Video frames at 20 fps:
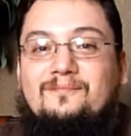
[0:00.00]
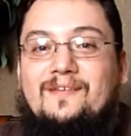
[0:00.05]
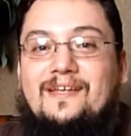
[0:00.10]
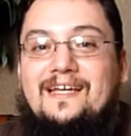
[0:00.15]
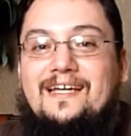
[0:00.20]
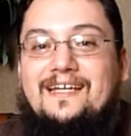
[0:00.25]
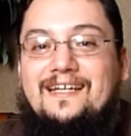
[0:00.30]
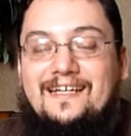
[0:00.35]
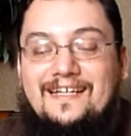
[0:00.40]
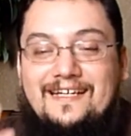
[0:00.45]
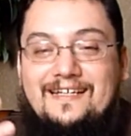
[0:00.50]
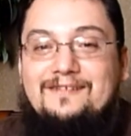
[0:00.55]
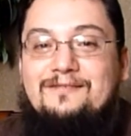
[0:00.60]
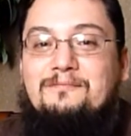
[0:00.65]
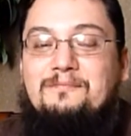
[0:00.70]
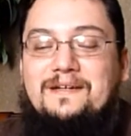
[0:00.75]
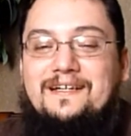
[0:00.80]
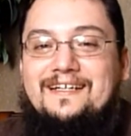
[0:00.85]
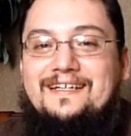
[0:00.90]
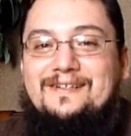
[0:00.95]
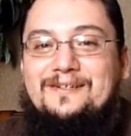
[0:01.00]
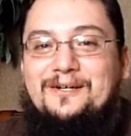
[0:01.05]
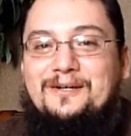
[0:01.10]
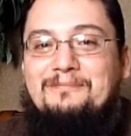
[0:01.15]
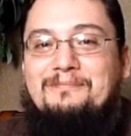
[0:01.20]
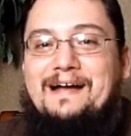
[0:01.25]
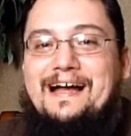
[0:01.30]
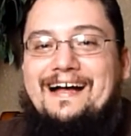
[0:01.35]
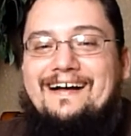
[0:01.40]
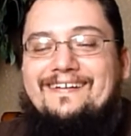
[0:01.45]
It is big in your
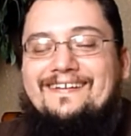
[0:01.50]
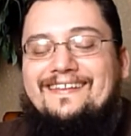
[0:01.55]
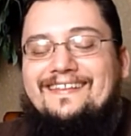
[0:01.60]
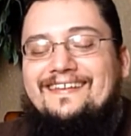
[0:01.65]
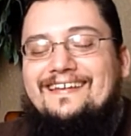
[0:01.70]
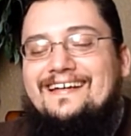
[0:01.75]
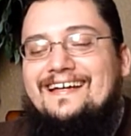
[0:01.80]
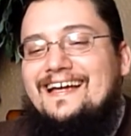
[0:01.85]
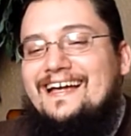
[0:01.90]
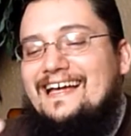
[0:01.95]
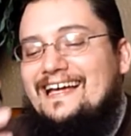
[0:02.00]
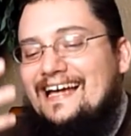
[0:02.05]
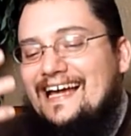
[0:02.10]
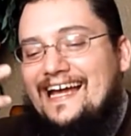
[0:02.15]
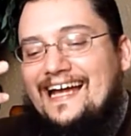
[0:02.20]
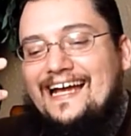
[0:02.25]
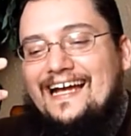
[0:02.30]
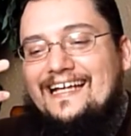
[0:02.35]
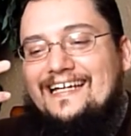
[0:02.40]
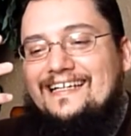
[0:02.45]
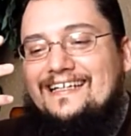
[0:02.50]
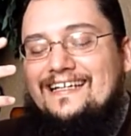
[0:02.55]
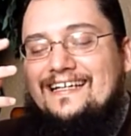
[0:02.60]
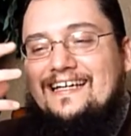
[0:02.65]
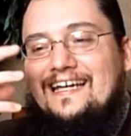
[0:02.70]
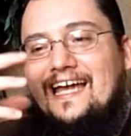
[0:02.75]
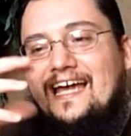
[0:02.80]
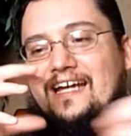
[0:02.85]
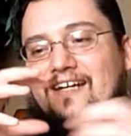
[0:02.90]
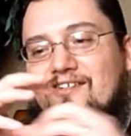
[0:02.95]
mouth, and
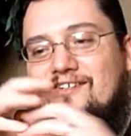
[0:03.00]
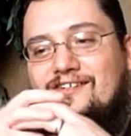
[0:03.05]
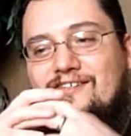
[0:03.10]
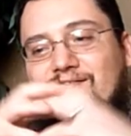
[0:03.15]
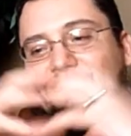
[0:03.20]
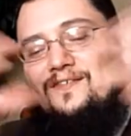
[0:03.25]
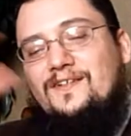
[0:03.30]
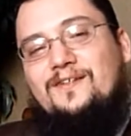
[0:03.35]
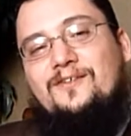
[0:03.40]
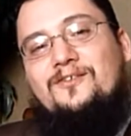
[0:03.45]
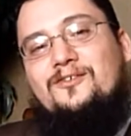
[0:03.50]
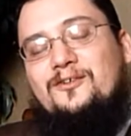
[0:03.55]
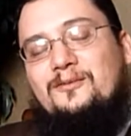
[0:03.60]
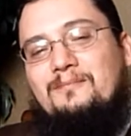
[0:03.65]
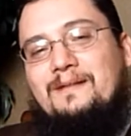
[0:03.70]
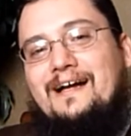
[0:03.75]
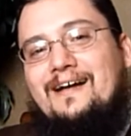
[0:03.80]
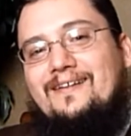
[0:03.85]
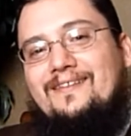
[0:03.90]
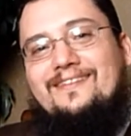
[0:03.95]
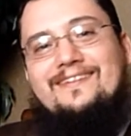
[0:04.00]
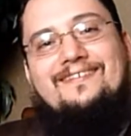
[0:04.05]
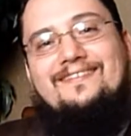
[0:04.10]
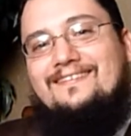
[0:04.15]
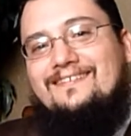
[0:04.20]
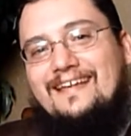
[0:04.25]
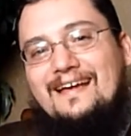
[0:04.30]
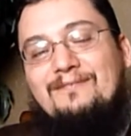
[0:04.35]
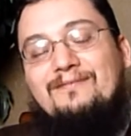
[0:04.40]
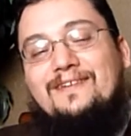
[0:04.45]
it just fills your mouth. This
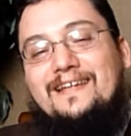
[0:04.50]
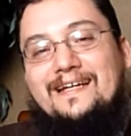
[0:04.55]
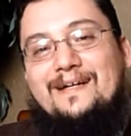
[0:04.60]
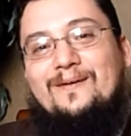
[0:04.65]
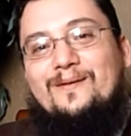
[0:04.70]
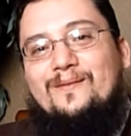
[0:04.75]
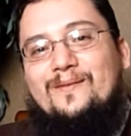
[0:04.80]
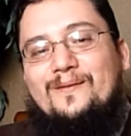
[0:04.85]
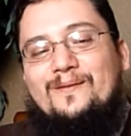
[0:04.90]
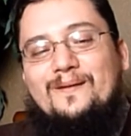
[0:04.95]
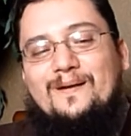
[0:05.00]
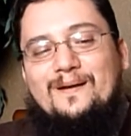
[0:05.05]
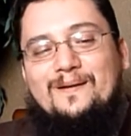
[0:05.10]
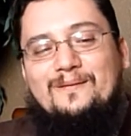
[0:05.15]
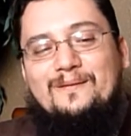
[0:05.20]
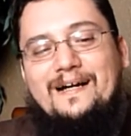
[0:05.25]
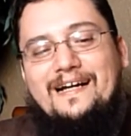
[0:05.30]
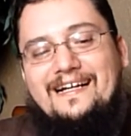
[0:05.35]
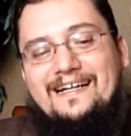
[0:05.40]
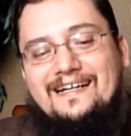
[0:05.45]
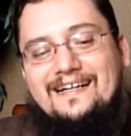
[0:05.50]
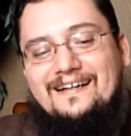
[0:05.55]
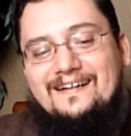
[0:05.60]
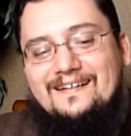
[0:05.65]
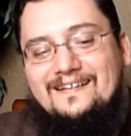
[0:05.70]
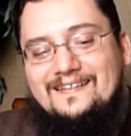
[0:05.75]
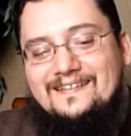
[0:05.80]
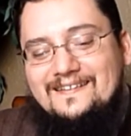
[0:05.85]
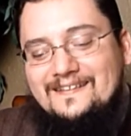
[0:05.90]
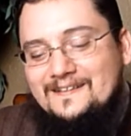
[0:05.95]
is definitely going the wrong way here.
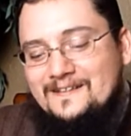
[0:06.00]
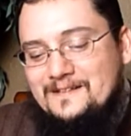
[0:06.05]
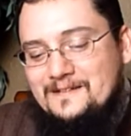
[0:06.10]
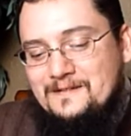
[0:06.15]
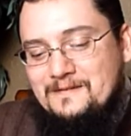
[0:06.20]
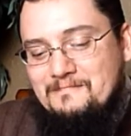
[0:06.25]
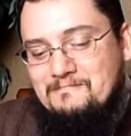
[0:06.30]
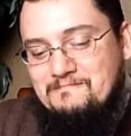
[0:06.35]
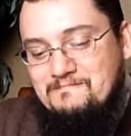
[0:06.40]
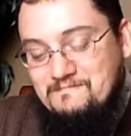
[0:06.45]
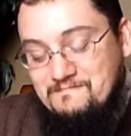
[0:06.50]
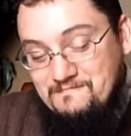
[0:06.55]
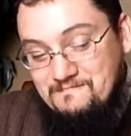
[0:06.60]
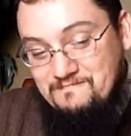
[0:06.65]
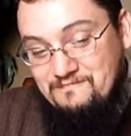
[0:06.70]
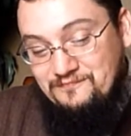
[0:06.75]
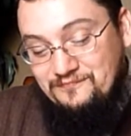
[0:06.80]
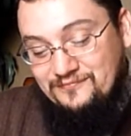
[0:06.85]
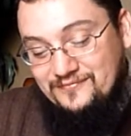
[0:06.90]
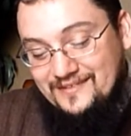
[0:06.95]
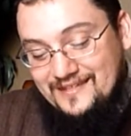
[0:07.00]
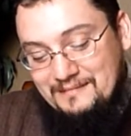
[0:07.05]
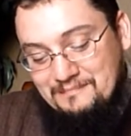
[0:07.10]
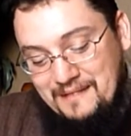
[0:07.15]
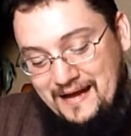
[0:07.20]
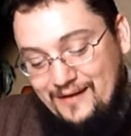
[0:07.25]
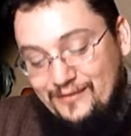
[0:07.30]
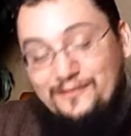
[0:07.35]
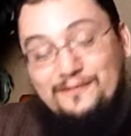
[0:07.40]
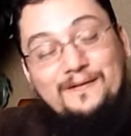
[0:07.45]

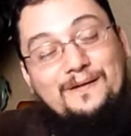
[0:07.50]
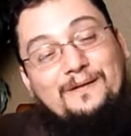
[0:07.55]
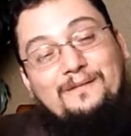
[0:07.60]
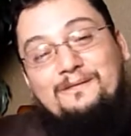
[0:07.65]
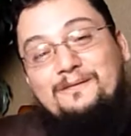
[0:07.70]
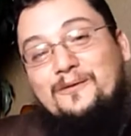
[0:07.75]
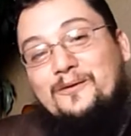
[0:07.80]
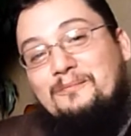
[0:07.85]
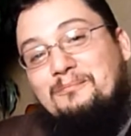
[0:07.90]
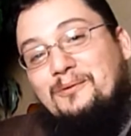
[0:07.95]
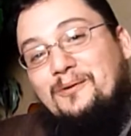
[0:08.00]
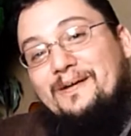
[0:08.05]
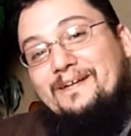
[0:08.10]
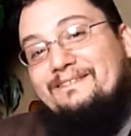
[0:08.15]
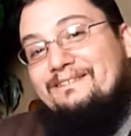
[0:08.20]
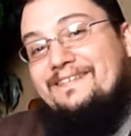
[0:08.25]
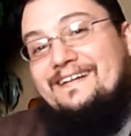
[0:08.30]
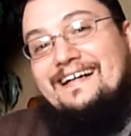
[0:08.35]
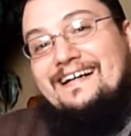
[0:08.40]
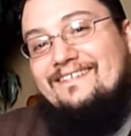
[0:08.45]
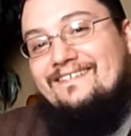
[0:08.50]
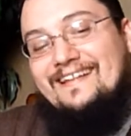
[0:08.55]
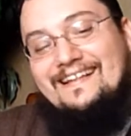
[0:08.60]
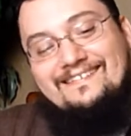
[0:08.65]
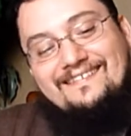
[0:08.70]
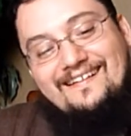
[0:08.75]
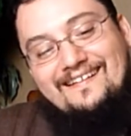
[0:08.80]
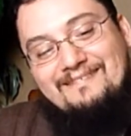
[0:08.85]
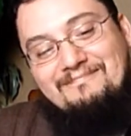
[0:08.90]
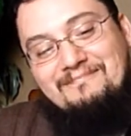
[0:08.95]
Mouthfeel 4.5.
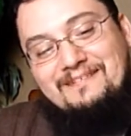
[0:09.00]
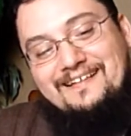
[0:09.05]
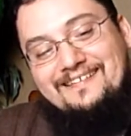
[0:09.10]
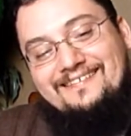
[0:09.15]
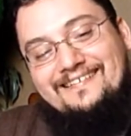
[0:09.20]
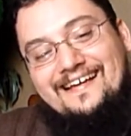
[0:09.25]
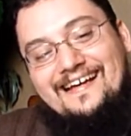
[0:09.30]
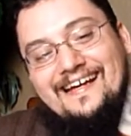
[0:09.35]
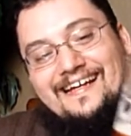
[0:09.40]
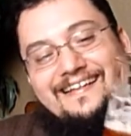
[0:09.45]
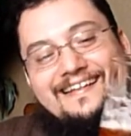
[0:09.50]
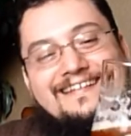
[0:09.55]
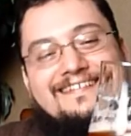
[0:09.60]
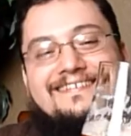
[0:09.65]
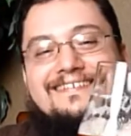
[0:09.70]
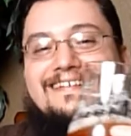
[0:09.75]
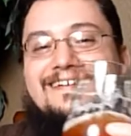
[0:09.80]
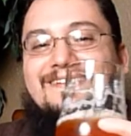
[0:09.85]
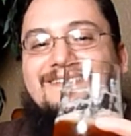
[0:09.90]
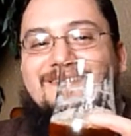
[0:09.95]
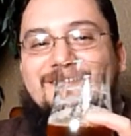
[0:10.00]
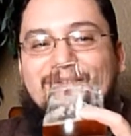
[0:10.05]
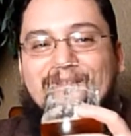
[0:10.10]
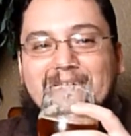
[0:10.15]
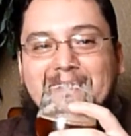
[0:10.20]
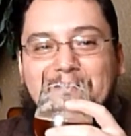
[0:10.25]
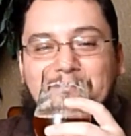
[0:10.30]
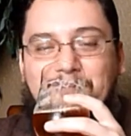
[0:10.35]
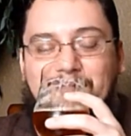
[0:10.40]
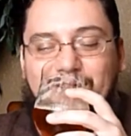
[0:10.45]
That's all I'm going to say. Let's go to
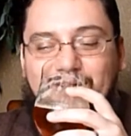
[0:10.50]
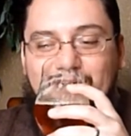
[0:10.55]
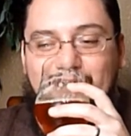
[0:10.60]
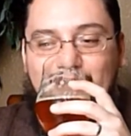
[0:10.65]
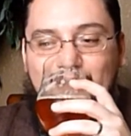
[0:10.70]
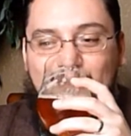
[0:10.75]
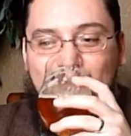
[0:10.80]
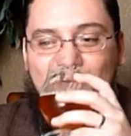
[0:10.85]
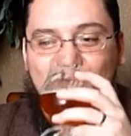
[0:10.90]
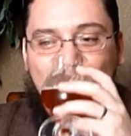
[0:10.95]
drinkability.